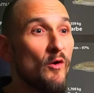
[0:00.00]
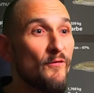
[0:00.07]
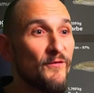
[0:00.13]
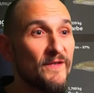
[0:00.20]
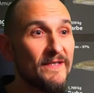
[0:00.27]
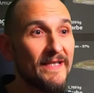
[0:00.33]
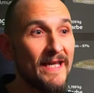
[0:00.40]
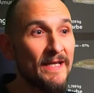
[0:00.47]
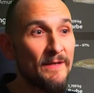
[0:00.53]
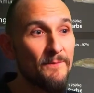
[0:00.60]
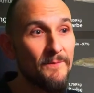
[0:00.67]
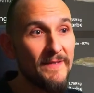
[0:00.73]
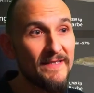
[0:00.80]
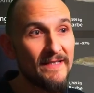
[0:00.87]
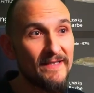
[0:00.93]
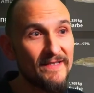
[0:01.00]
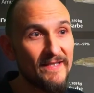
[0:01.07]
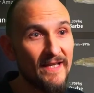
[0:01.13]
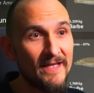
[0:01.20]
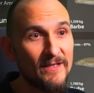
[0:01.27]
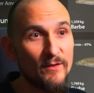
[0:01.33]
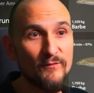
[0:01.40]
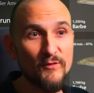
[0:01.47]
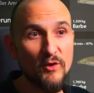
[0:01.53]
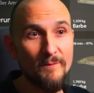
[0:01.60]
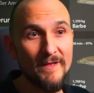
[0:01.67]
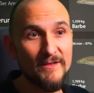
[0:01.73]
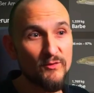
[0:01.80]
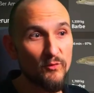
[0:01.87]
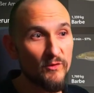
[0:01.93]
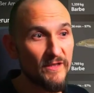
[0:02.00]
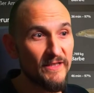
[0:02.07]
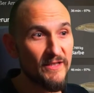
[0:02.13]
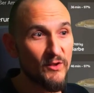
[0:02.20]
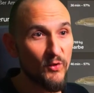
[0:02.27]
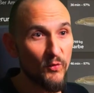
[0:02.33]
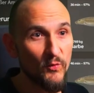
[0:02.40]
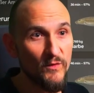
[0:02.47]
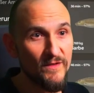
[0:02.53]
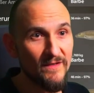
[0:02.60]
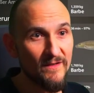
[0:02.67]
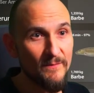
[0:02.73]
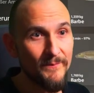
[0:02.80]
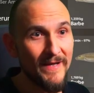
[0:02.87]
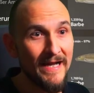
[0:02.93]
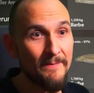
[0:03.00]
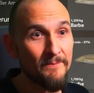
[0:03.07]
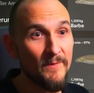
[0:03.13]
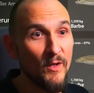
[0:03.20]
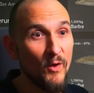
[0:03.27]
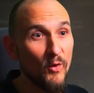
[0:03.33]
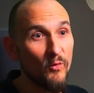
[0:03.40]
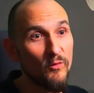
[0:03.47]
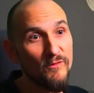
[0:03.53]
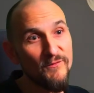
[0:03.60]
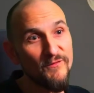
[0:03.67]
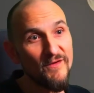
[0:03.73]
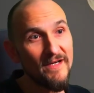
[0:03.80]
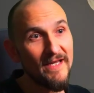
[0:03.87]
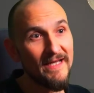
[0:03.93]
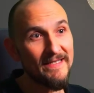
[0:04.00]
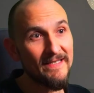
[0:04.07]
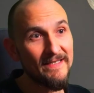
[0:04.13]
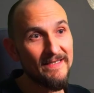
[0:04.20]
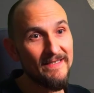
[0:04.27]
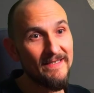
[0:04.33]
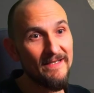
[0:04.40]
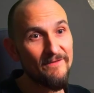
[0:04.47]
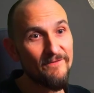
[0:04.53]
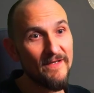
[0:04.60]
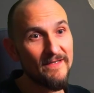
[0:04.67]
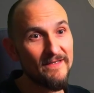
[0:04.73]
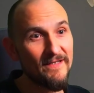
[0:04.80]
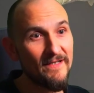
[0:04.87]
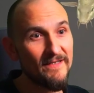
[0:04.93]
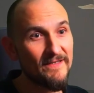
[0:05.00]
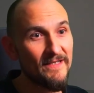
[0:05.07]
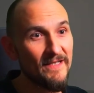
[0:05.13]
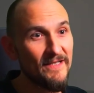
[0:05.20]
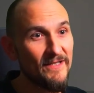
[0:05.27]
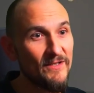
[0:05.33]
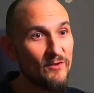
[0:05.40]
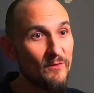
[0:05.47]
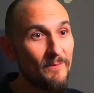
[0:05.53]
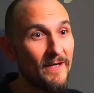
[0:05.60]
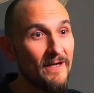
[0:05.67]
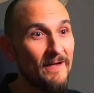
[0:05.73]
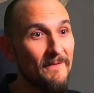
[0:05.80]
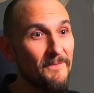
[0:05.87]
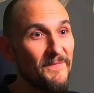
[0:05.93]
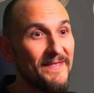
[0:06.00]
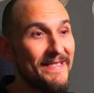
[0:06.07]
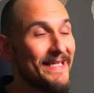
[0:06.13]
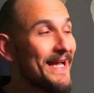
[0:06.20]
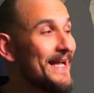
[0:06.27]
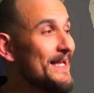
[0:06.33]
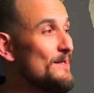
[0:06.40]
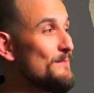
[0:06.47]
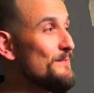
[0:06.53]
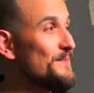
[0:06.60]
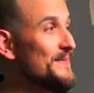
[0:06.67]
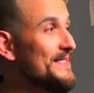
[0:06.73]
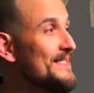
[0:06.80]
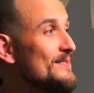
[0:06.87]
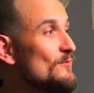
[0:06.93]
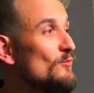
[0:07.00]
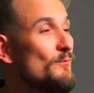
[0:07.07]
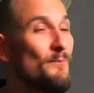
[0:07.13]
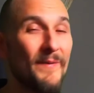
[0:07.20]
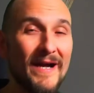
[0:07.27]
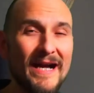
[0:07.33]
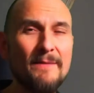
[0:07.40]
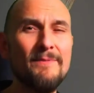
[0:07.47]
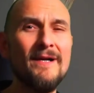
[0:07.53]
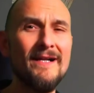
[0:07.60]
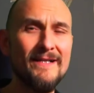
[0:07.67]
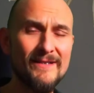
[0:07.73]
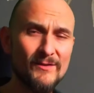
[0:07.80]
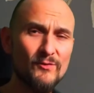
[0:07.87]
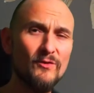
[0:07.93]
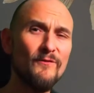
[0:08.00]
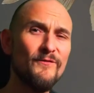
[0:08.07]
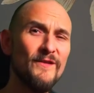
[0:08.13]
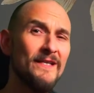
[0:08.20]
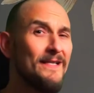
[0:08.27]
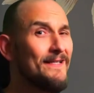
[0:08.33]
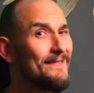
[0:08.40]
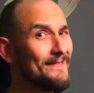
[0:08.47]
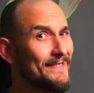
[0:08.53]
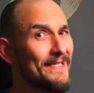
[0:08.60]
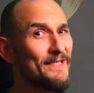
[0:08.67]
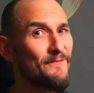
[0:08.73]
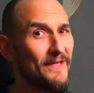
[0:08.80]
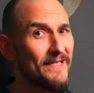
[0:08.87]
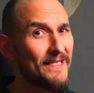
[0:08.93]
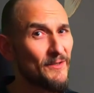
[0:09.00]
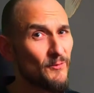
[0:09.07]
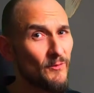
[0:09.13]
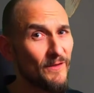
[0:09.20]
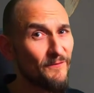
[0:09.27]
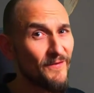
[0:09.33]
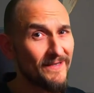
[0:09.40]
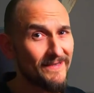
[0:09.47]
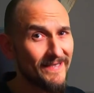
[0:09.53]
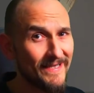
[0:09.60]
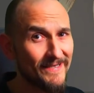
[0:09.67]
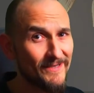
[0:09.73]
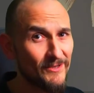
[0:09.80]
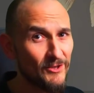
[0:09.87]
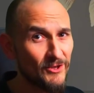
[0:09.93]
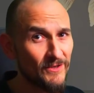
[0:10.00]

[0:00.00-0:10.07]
and maybe then sometime indeed once again the Albino Barbel as trophy. That would of course be fantastic. If this helped, leave a like, don't forget